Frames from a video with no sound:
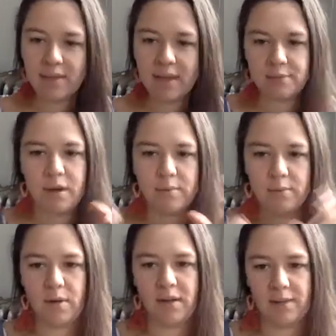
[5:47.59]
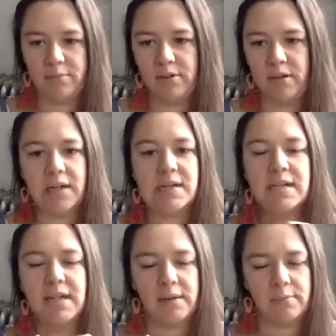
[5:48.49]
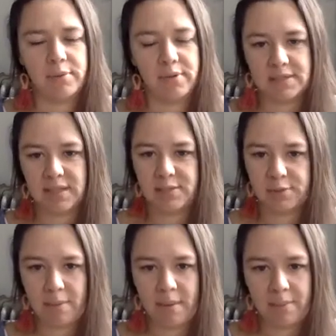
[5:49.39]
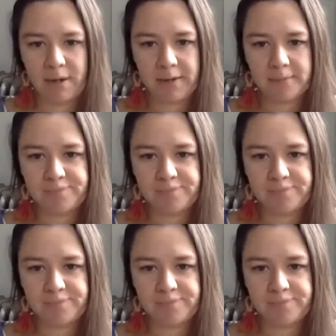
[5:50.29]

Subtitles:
as Robin Wall Kimmerer implores us to remember.